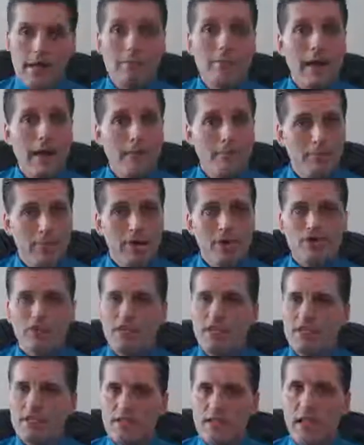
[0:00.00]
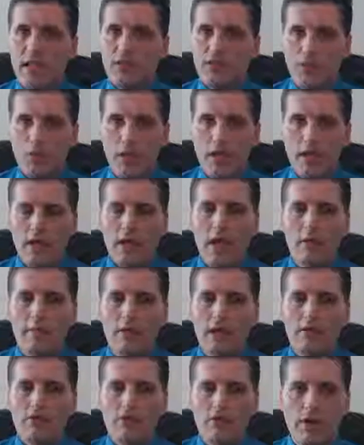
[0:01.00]
They might burst this next week. I
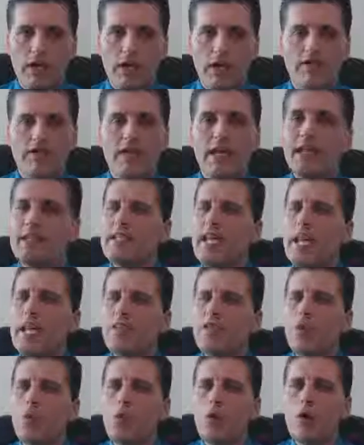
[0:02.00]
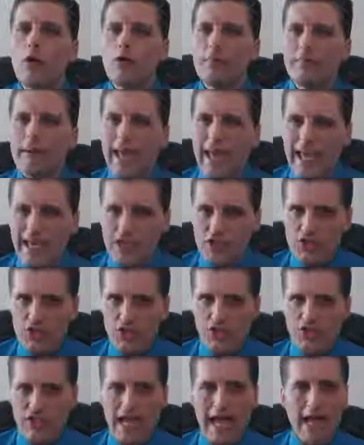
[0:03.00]
mean, really, if they take the word
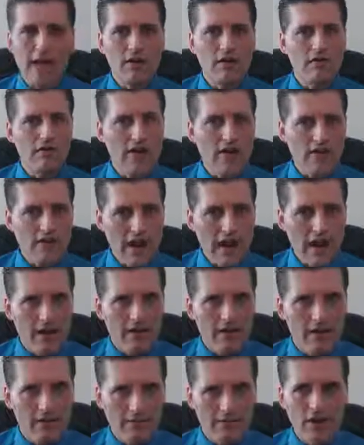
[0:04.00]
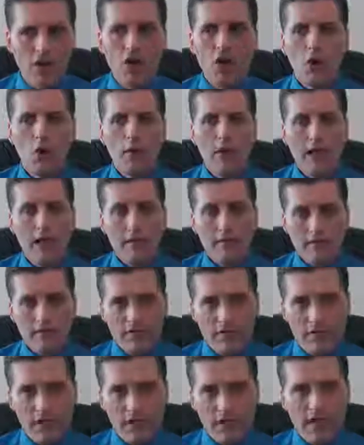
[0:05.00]
patience out of their narrative, we
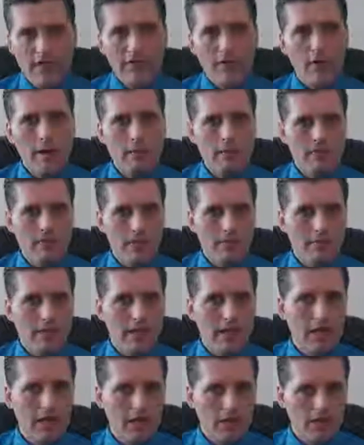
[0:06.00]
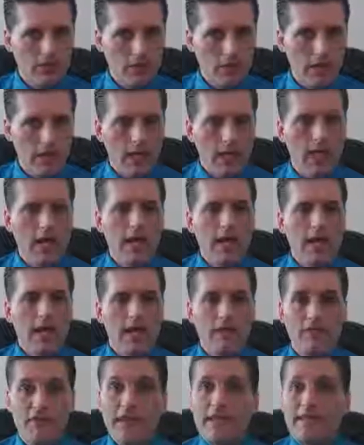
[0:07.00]
have the FOMC meeting next week.
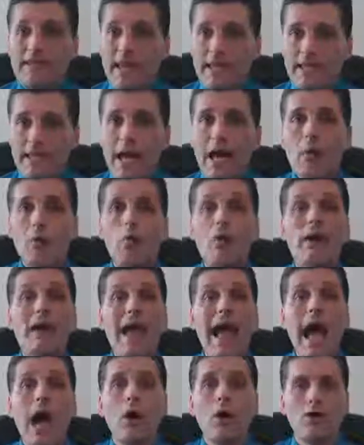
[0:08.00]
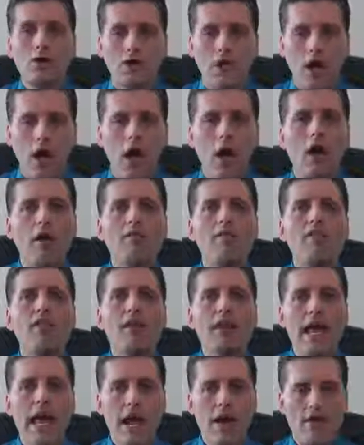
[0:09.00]
If they take that word out of
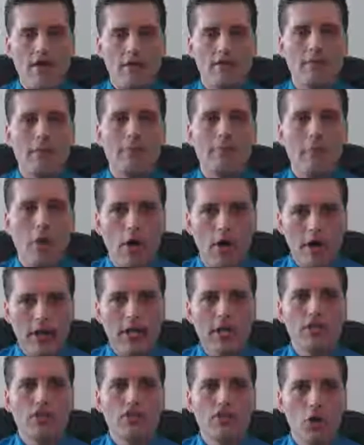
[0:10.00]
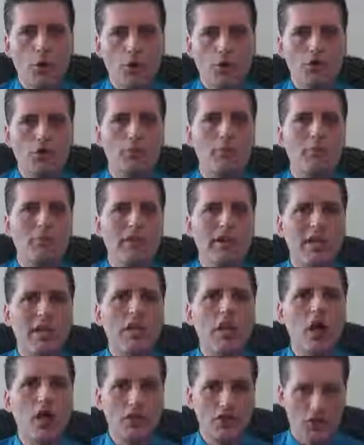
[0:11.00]
the narrative, the market is going to
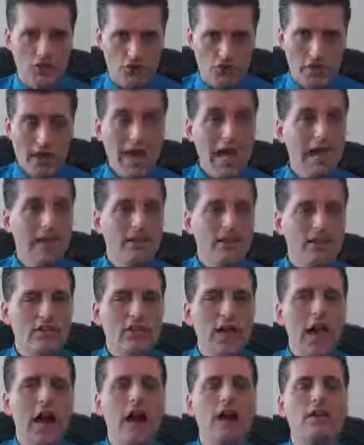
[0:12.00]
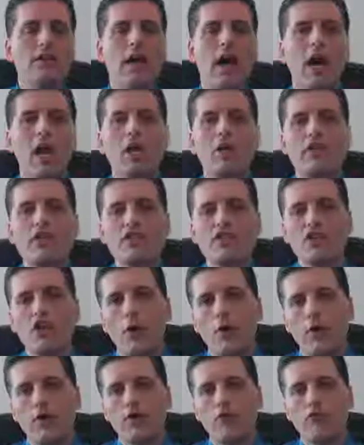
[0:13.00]
plunge and the dollar is
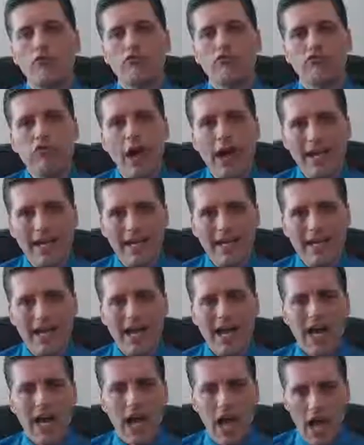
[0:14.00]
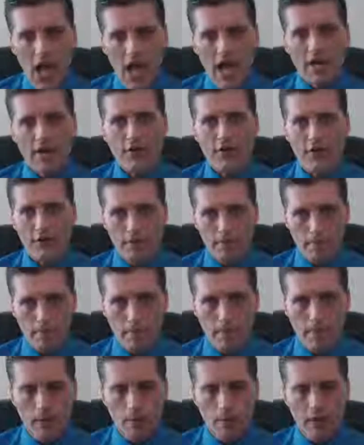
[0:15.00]
going to rocket higher.
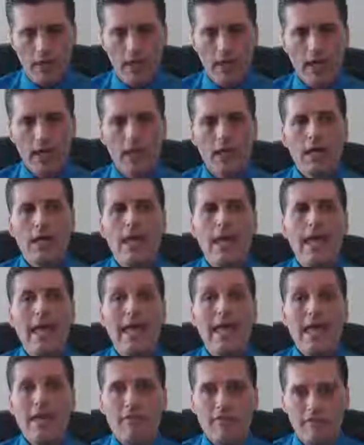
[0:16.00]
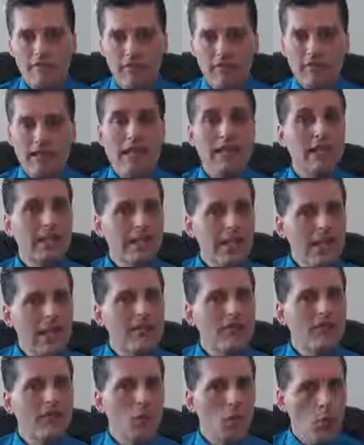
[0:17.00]
Okay? If they
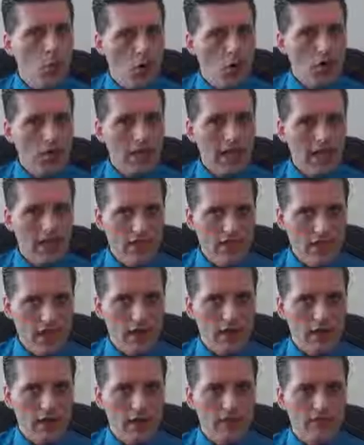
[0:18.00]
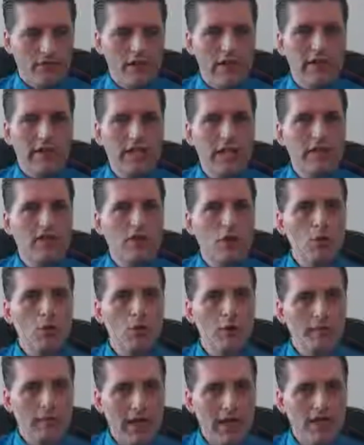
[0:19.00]
leave the word in there, if they leave the
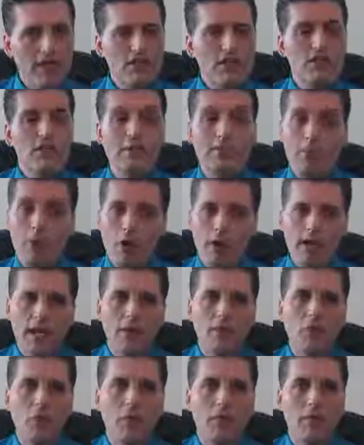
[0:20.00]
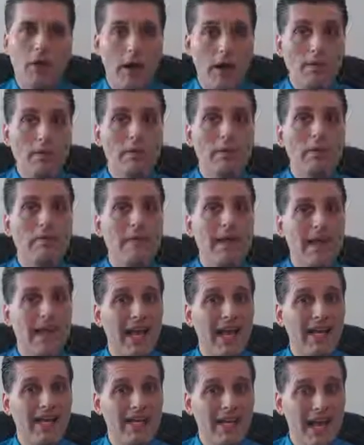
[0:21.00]
word patience, the market will probably
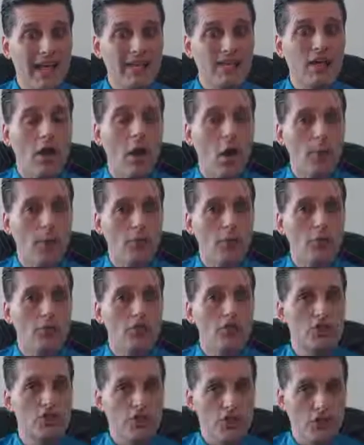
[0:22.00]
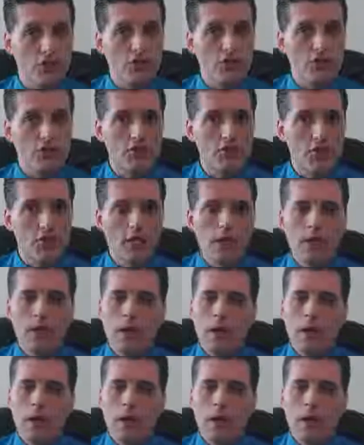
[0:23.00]
make a nice upward surge.